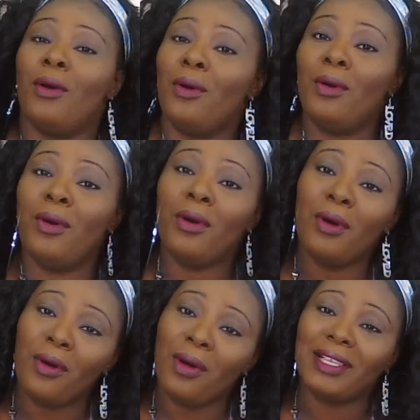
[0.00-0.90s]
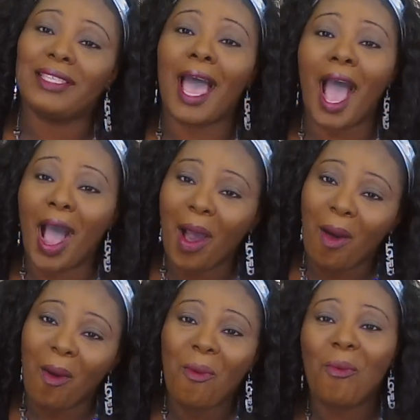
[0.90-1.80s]
Whoo, it's
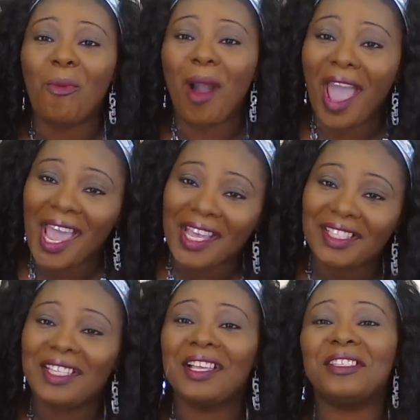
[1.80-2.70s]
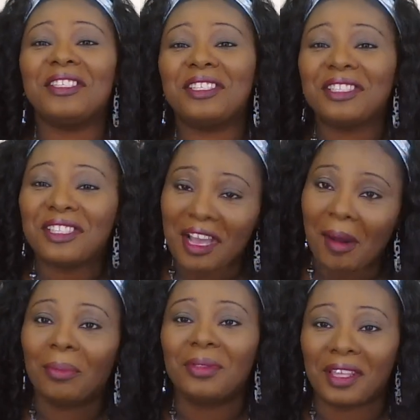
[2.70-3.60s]
always
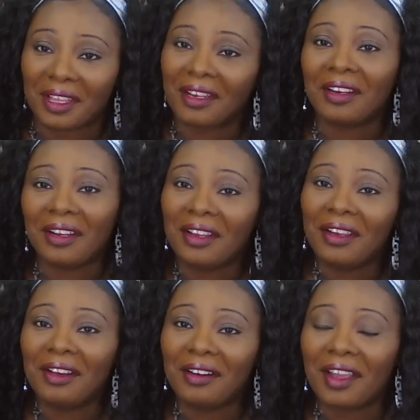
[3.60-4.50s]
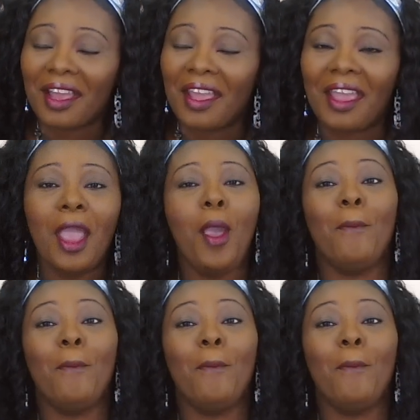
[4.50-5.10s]
something, okay?